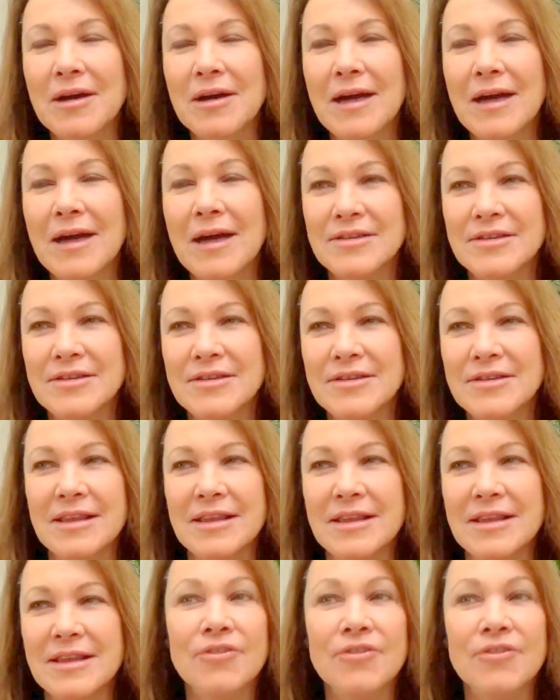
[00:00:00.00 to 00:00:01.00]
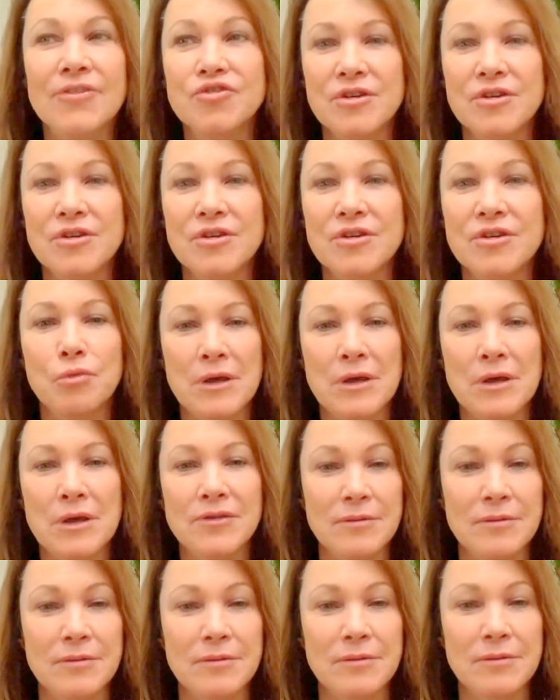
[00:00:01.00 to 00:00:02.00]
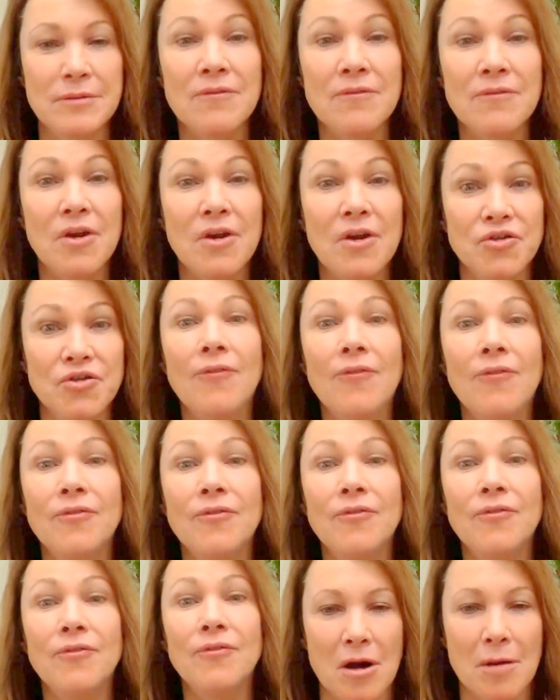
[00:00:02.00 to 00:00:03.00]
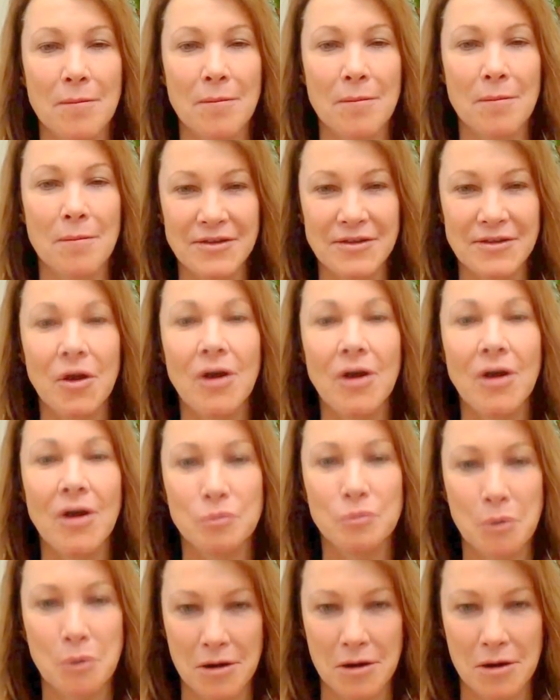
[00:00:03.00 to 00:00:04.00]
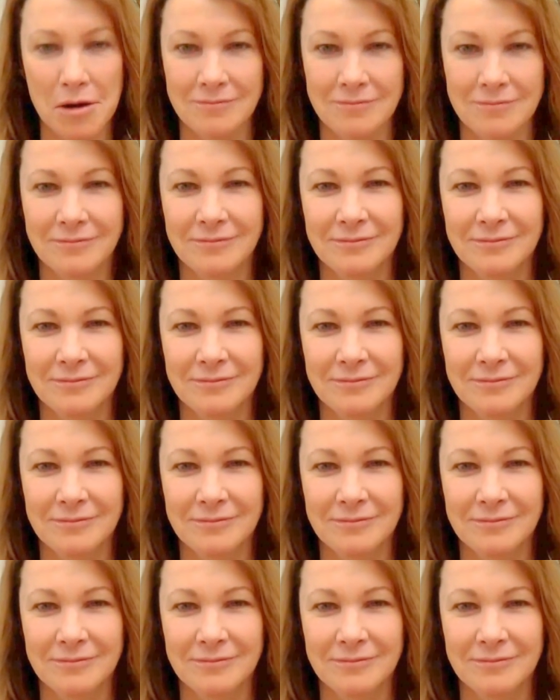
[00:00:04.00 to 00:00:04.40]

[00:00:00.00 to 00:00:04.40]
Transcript: I just said that estrogen is part of our software, our body's software.